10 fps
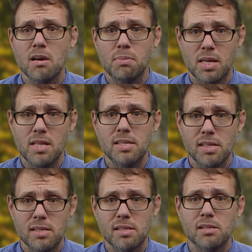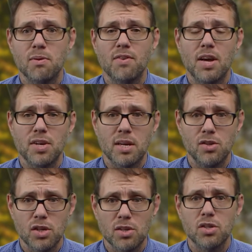But in this instance, we've got the
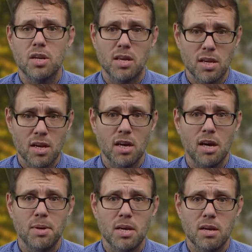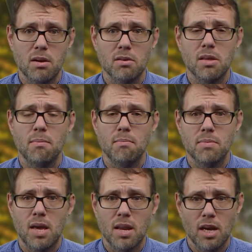conjunction and the comma here
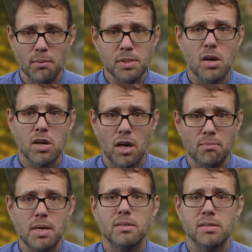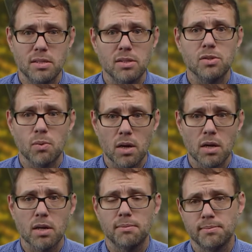that helps our compound sentence
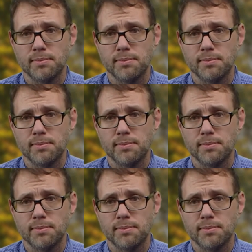work.